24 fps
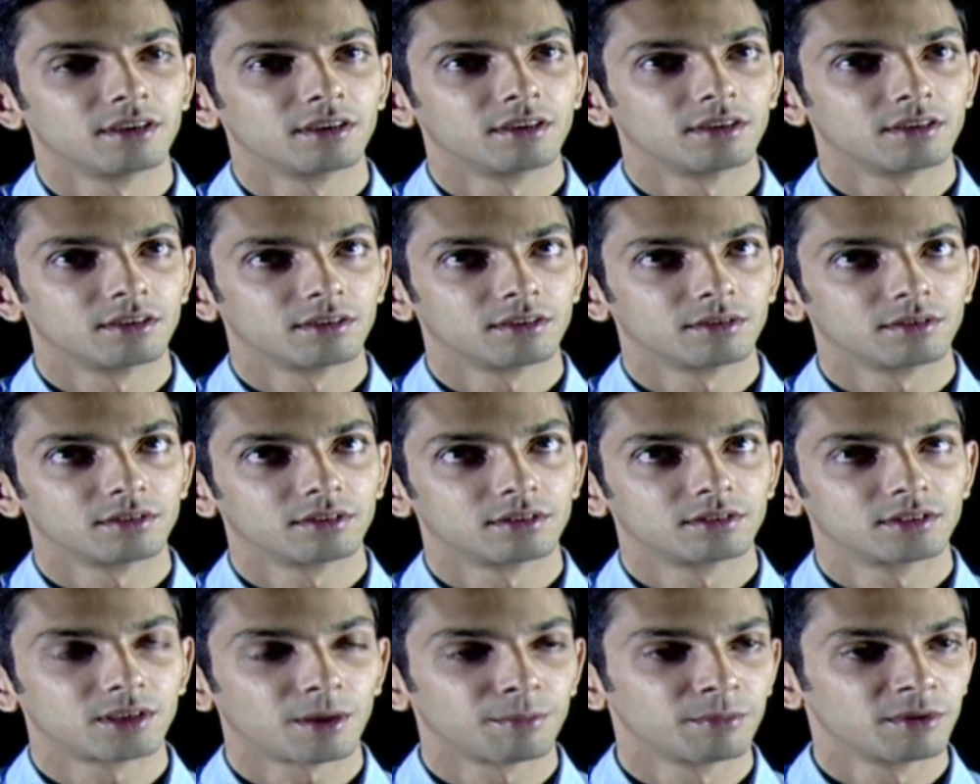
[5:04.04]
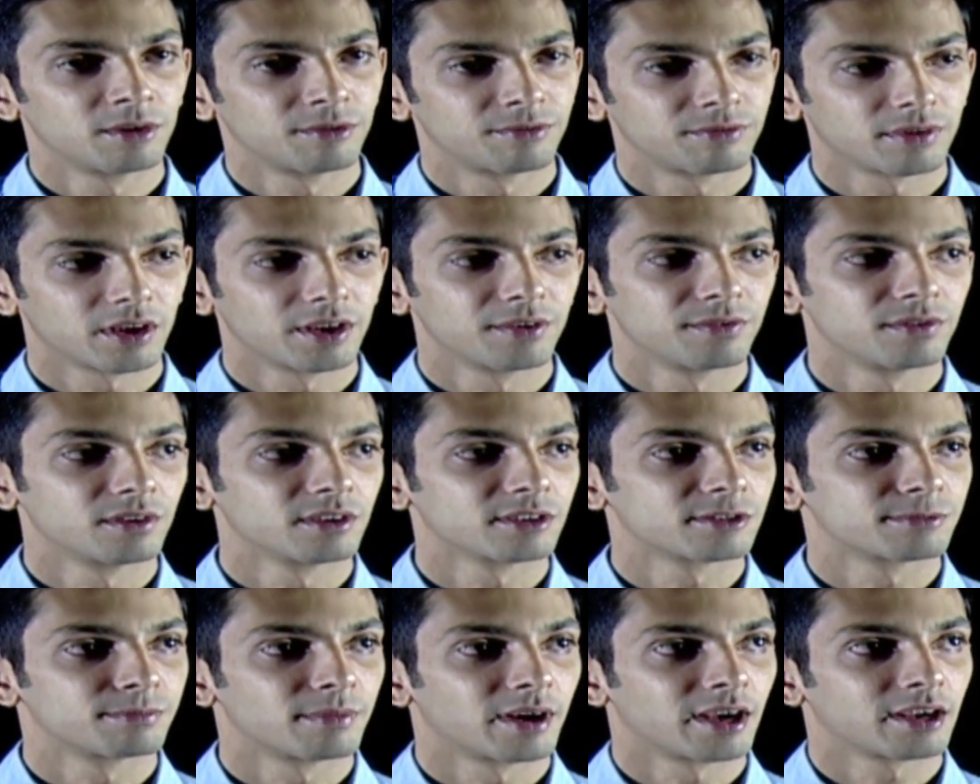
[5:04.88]
in Tamil 5
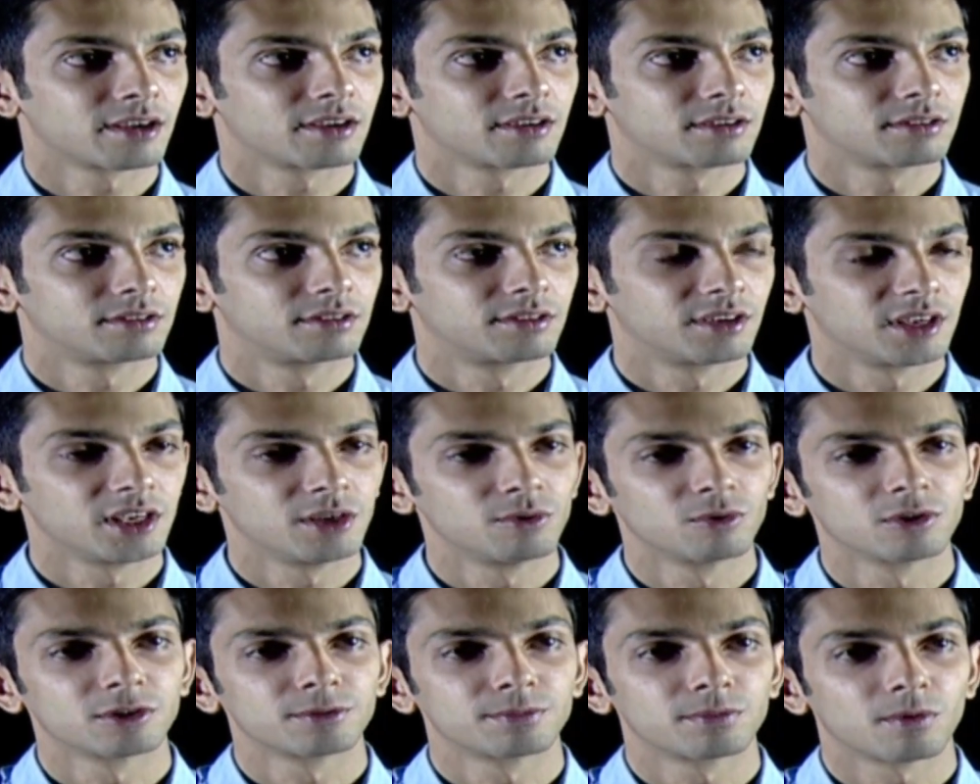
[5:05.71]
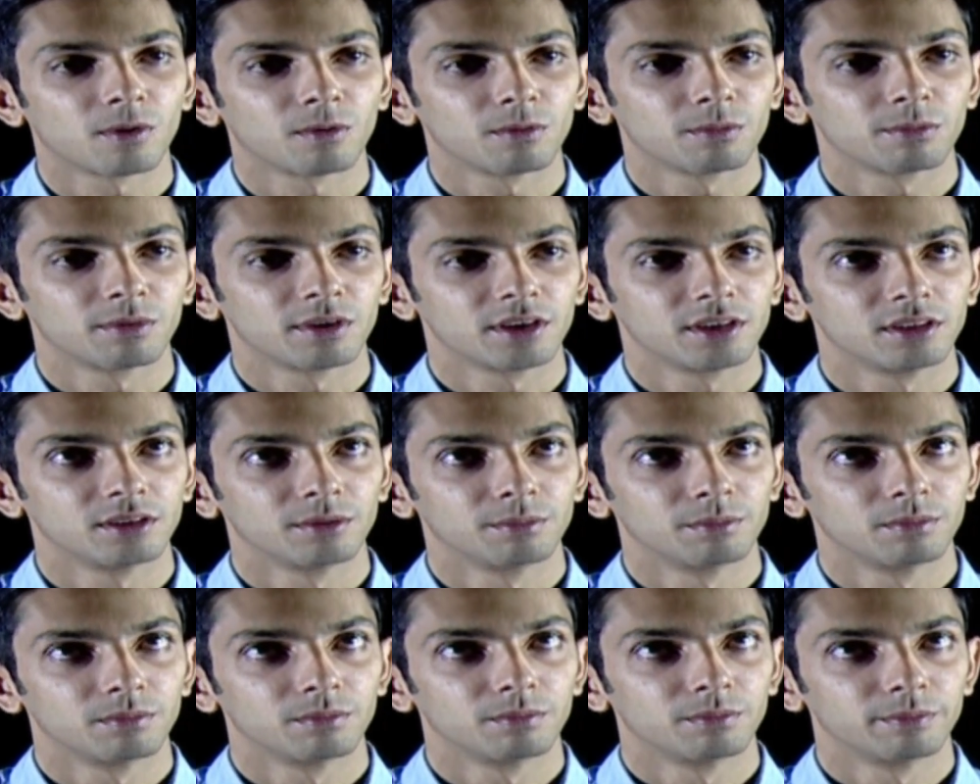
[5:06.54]
years back, 3 was probably
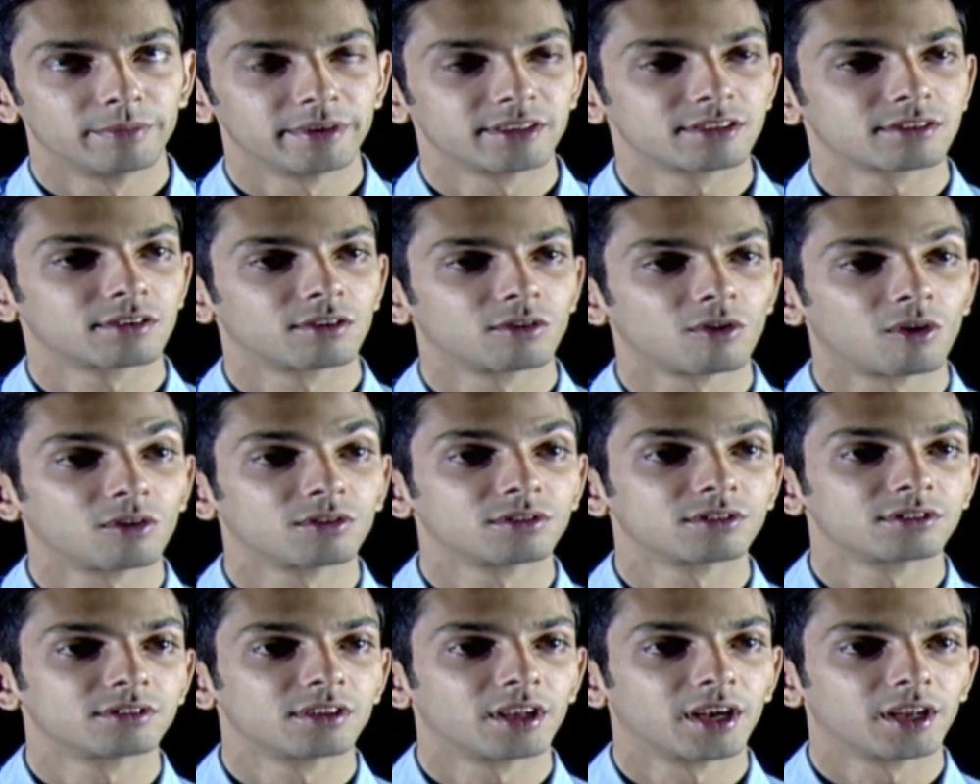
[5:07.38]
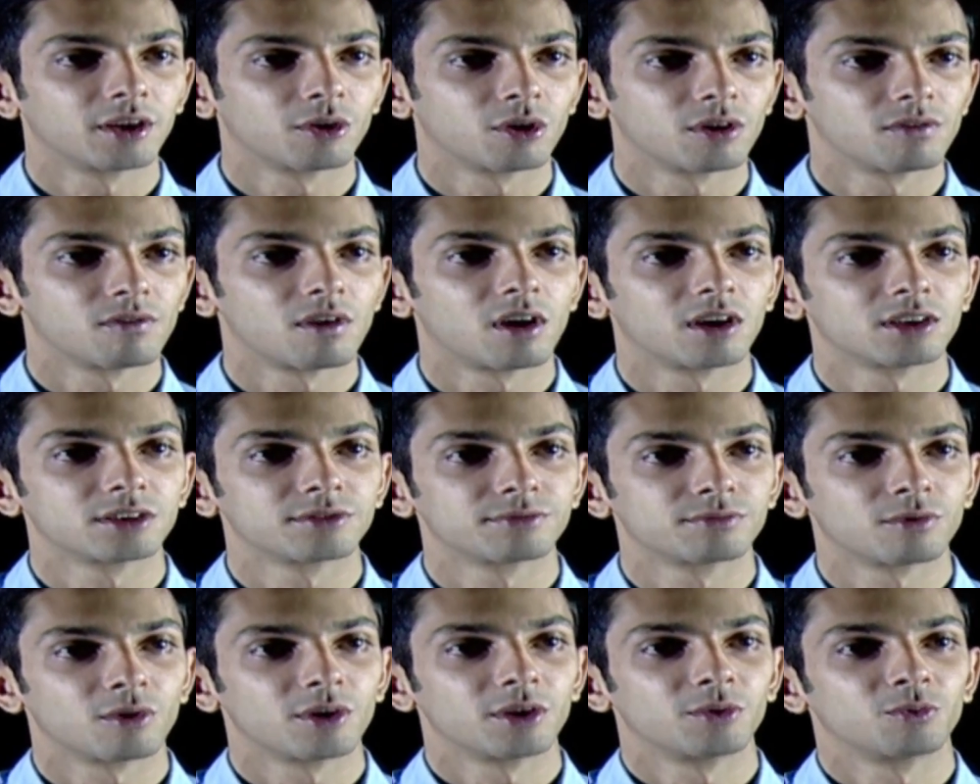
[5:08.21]
the best launch that I could have
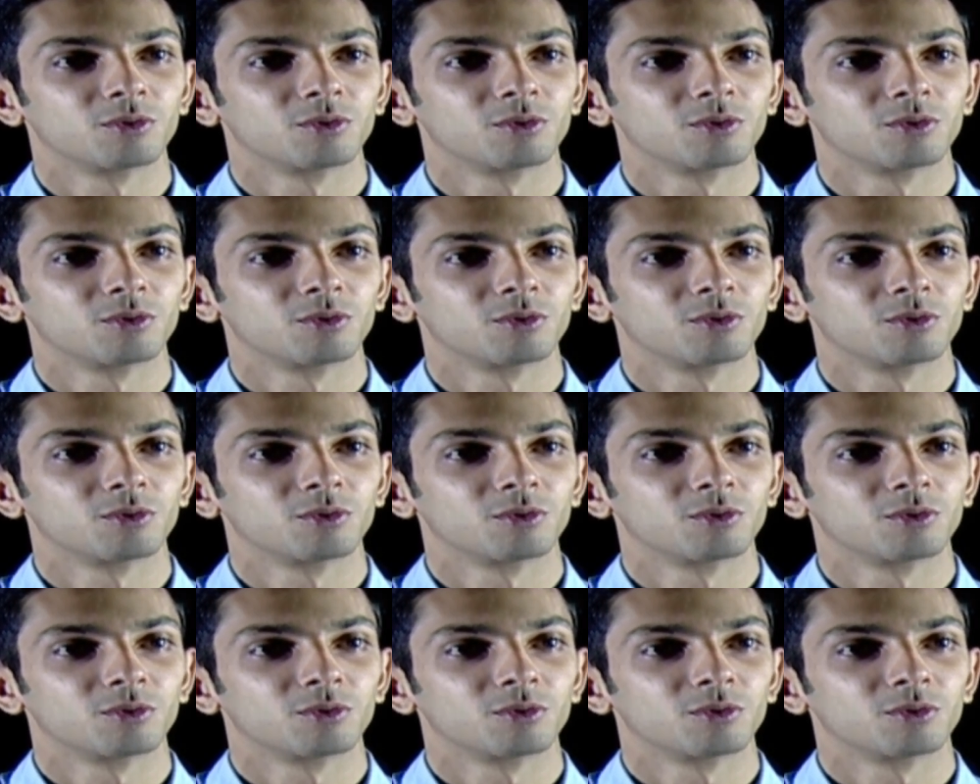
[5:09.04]
asked for.